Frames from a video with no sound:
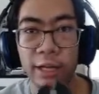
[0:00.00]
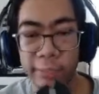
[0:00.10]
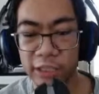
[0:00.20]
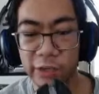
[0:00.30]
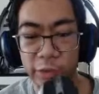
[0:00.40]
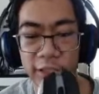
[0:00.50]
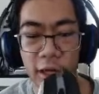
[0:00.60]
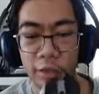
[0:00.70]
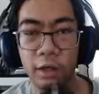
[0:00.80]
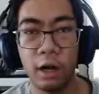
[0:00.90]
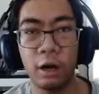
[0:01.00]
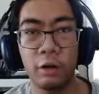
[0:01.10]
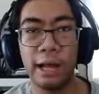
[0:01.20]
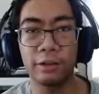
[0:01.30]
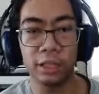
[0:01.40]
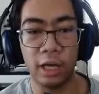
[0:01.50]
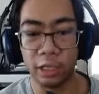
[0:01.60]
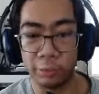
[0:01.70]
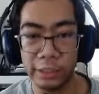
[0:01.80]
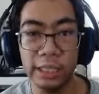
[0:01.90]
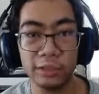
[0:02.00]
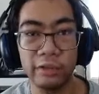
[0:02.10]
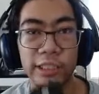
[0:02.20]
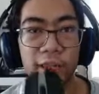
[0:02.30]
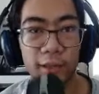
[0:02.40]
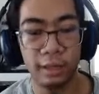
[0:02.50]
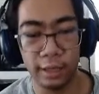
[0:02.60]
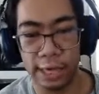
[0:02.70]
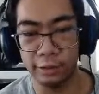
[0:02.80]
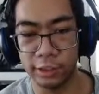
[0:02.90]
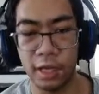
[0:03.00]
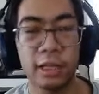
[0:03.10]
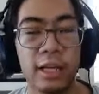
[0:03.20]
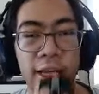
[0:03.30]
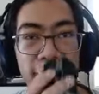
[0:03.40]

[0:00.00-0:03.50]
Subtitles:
PS5 restock. Oh, out of stock. PS5 restock. Out of stock.